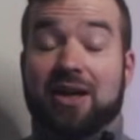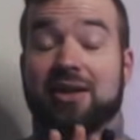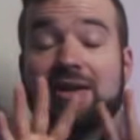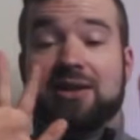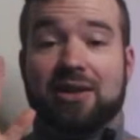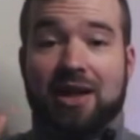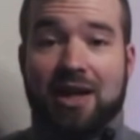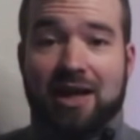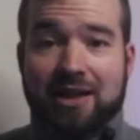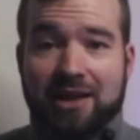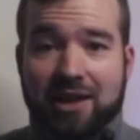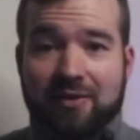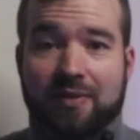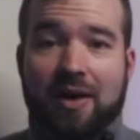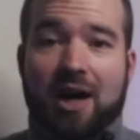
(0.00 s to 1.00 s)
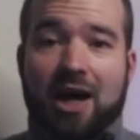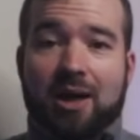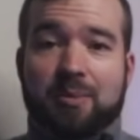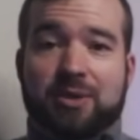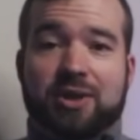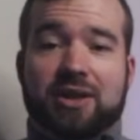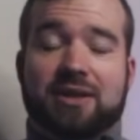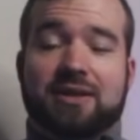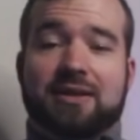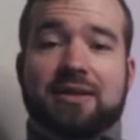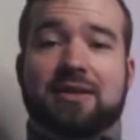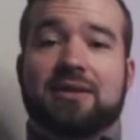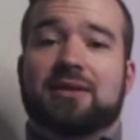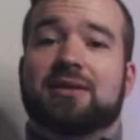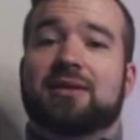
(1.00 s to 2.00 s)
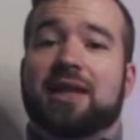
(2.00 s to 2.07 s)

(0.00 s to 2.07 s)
a lot of options.